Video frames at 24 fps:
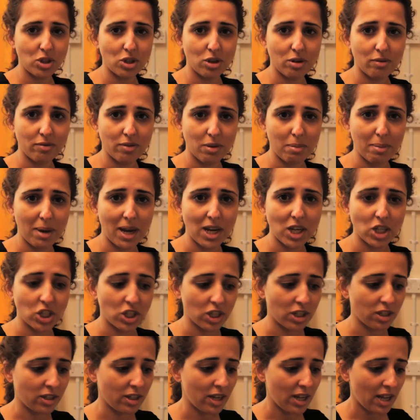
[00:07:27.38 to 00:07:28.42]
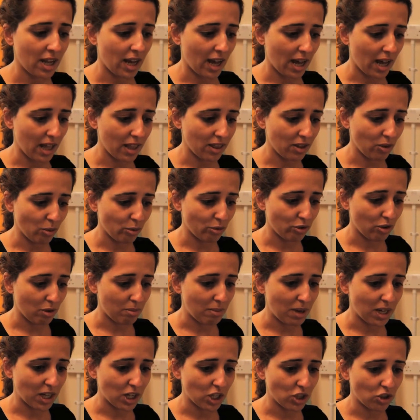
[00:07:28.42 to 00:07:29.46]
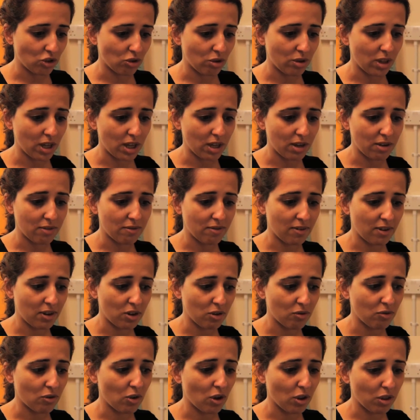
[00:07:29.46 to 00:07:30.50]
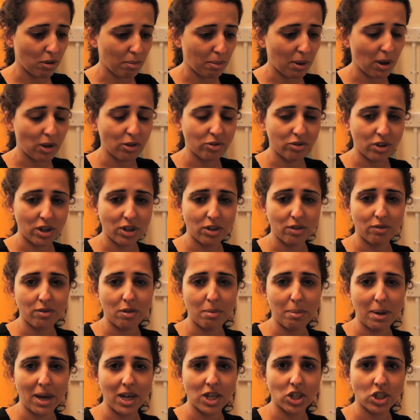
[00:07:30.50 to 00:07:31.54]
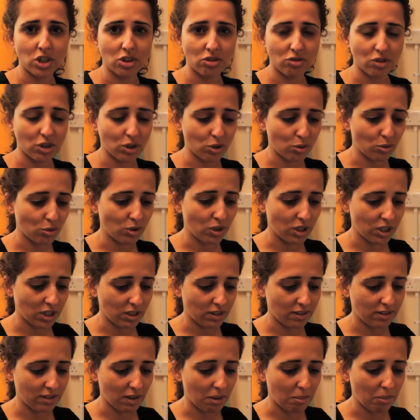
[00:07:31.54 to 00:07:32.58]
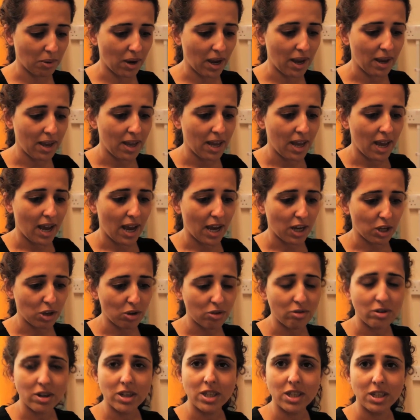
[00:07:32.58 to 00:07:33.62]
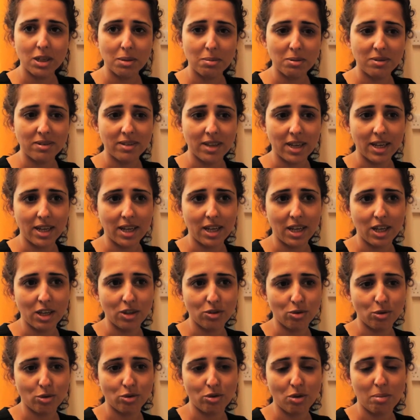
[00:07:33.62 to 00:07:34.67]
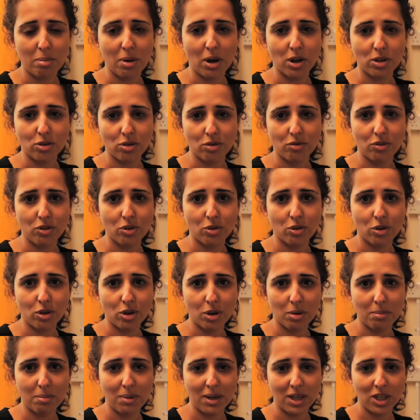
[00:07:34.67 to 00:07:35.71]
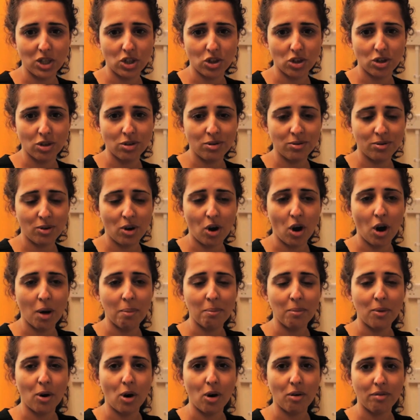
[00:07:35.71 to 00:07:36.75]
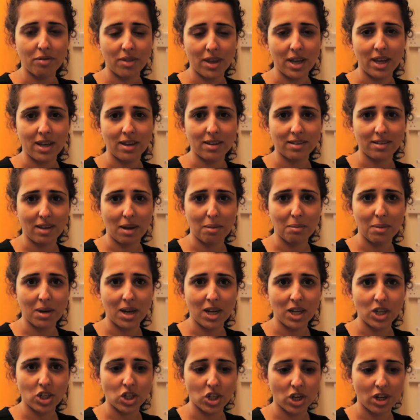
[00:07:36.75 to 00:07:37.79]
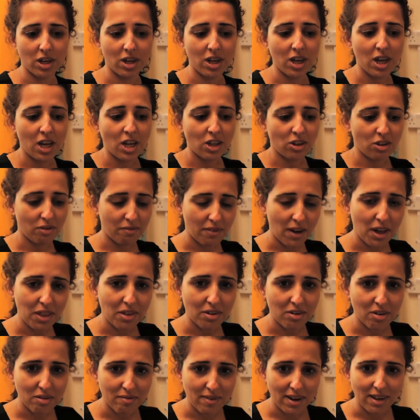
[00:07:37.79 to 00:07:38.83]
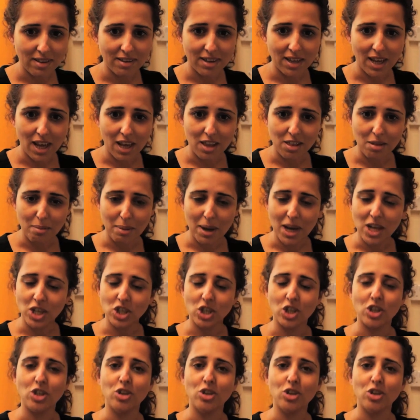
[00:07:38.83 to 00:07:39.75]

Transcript: of the patient and also making sure that you've got the pulse rate of the patient recorded somewhere. A urine dipstick is also part of your completion of the examination. To further investigate the patient,